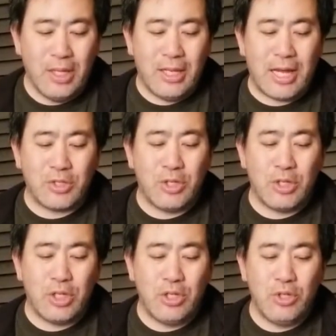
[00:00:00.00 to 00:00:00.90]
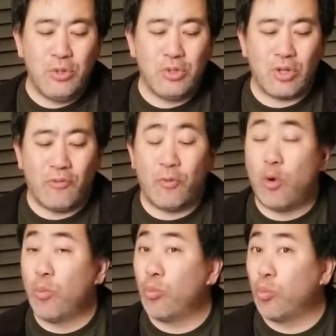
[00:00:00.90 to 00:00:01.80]
That's when you could use the
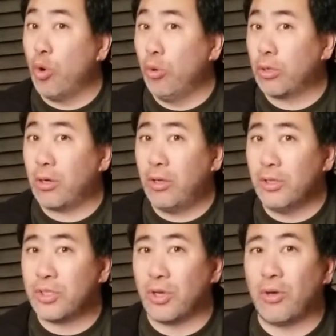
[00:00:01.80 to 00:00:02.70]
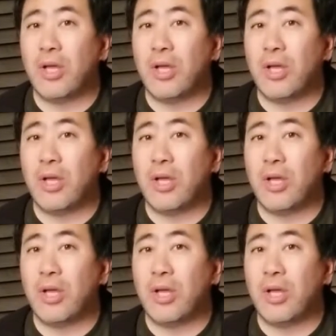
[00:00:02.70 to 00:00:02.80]
foam roller also.